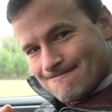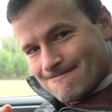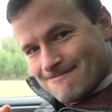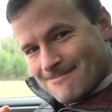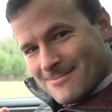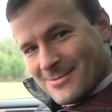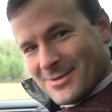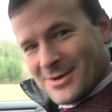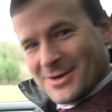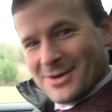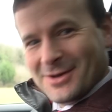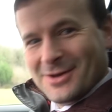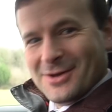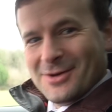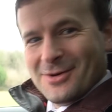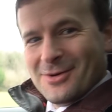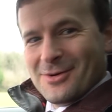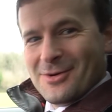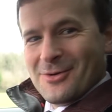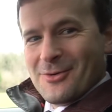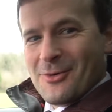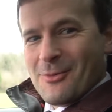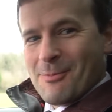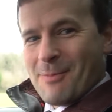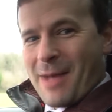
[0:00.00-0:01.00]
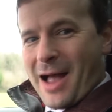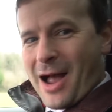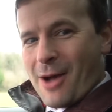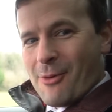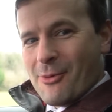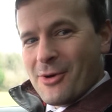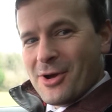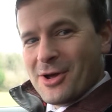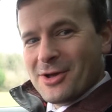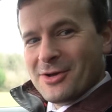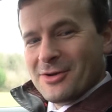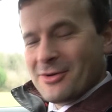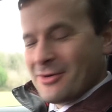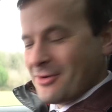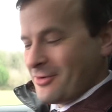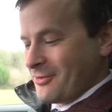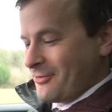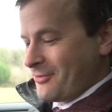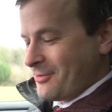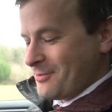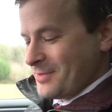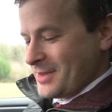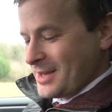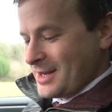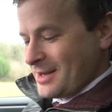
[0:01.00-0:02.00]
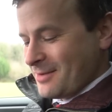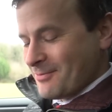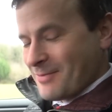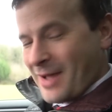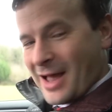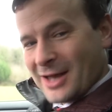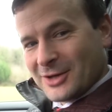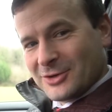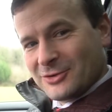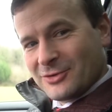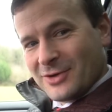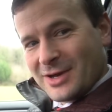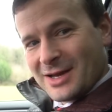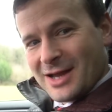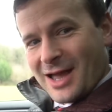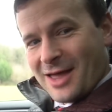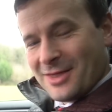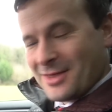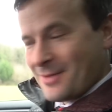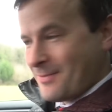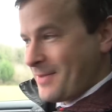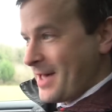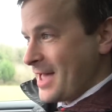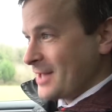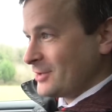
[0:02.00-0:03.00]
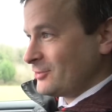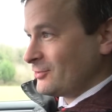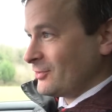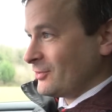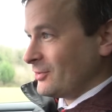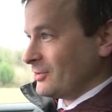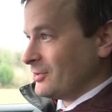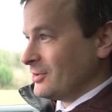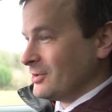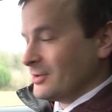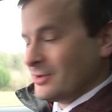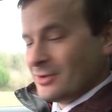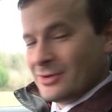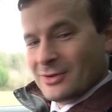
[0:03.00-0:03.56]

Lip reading: power from the battery and the petrol